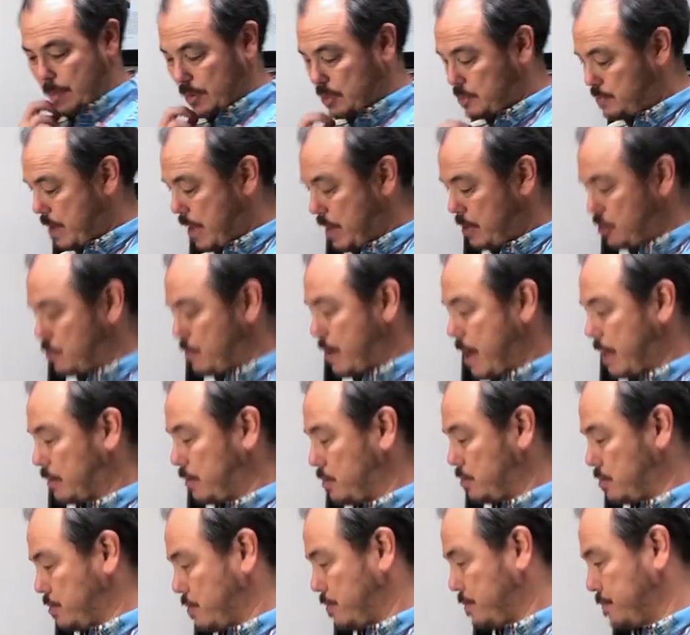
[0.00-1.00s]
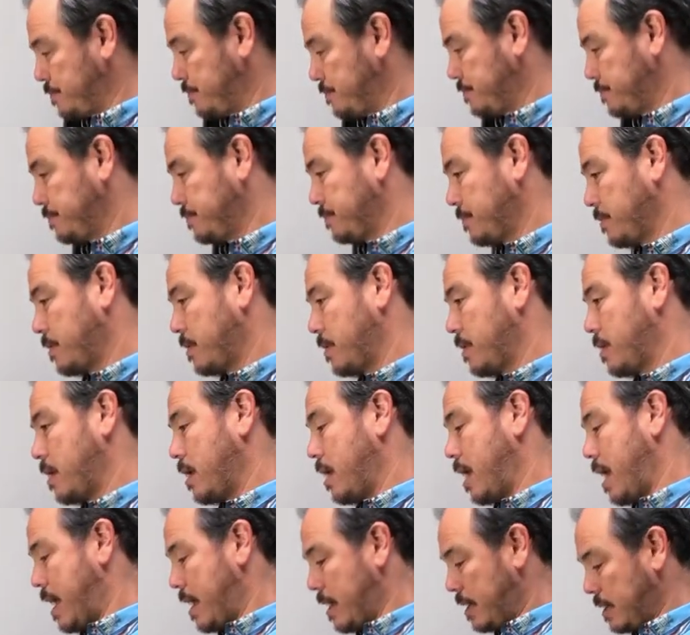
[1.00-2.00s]
How much pain did you back there, sir? Eight.
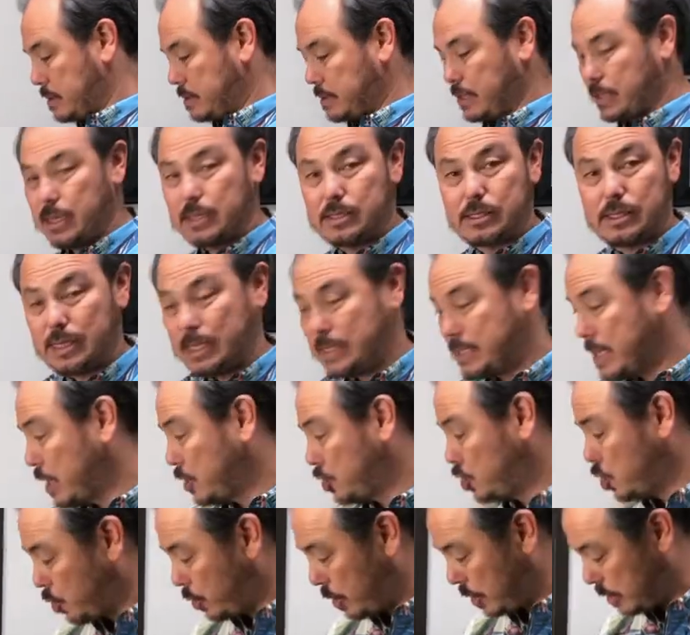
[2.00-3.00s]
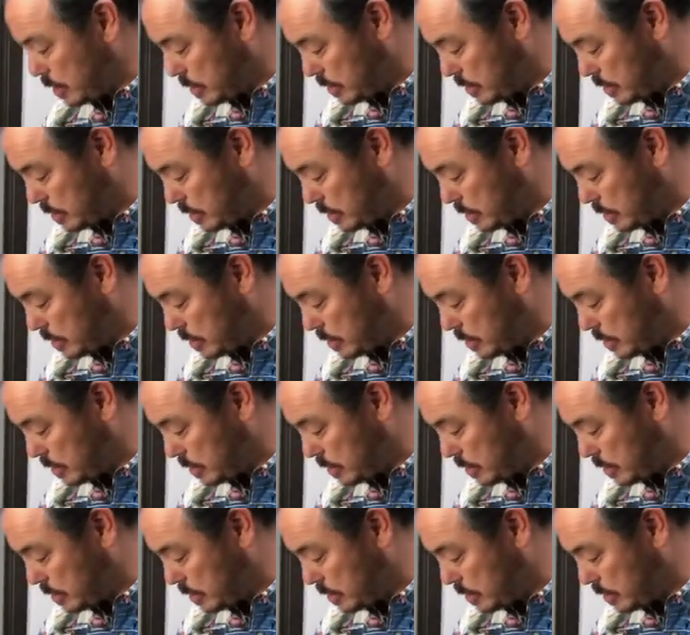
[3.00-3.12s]
Eight. And see, this is he's not joking.